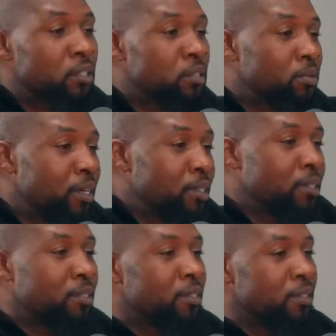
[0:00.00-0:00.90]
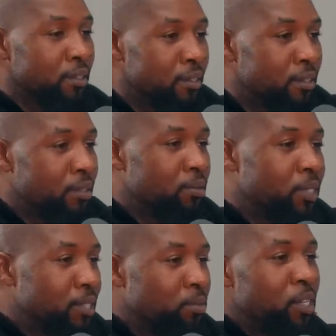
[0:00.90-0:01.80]
is what?
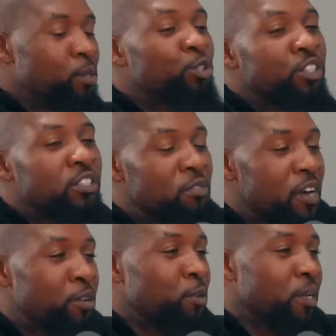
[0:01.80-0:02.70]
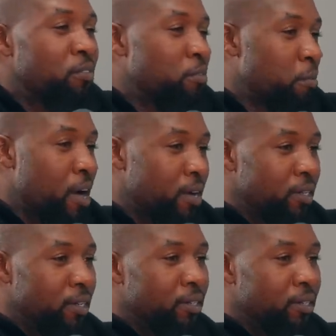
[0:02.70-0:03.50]
What's, what nutritional value do we get from broccoli?